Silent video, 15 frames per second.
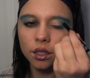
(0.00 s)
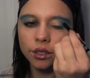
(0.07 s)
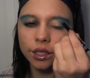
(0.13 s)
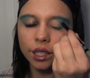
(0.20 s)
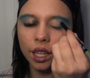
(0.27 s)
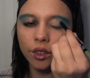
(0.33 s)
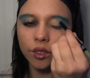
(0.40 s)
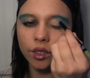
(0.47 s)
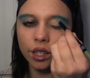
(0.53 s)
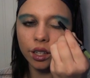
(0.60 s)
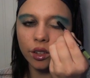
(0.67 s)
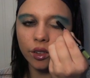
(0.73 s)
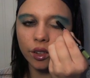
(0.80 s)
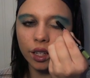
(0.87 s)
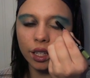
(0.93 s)
to give it a
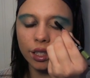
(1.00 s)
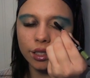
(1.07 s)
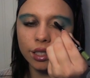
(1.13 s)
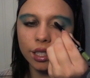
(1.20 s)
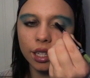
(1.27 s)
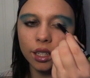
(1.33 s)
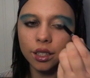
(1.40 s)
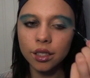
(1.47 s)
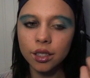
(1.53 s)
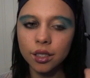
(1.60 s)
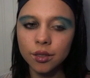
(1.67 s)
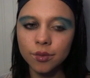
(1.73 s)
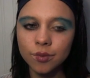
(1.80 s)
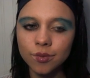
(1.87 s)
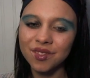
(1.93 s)
green tint.
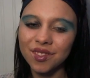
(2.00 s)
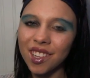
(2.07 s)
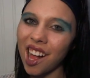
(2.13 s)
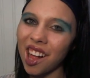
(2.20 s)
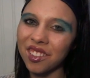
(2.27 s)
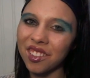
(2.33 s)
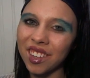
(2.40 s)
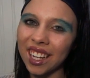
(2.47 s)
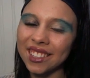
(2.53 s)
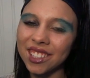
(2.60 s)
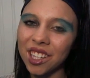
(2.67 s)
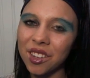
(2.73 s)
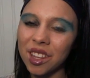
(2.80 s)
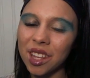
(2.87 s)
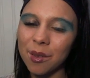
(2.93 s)
Alright,
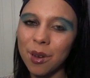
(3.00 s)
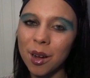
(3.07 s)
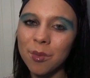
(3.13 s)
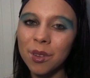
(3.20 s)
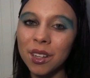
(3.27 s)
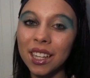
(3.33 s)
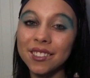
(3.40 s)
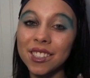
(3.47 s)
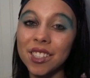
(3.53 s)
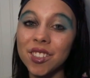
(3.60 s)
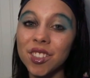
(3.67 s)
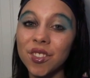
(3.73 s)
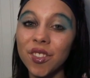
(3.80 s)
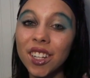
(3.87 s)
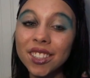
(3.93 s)
so the purple is
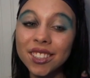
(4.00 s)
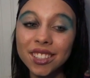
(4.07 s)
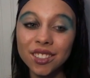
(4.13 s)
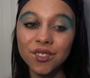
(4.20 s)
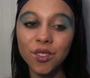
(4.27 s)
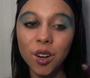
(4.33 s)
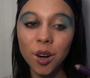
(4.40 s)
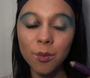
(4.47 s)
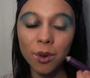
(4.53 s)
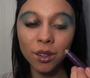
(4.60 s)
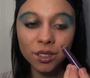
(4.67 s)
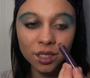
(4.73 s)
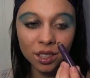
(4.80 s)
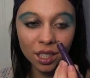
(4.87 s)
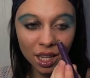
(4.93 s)
used first and
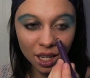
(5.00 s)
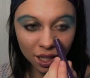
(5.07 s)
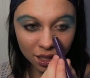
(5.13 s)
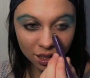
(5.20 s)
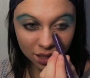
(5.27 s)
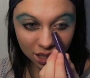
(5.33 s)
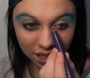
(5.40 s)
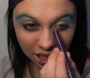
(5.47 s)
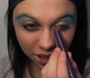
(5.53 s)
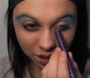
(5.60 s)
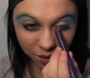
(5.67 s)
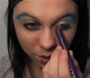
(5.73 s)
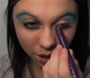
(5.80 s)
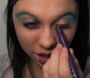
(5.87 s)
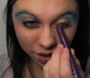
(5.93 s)
foremost to line the
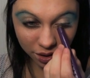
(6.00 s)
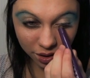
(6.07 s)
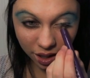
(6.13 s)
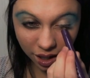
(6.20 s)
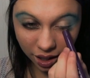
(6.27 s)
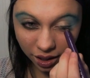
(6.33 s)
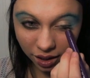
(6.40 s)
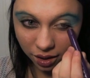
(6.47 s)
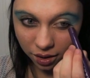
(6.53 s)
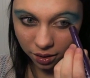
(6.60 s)
waterline.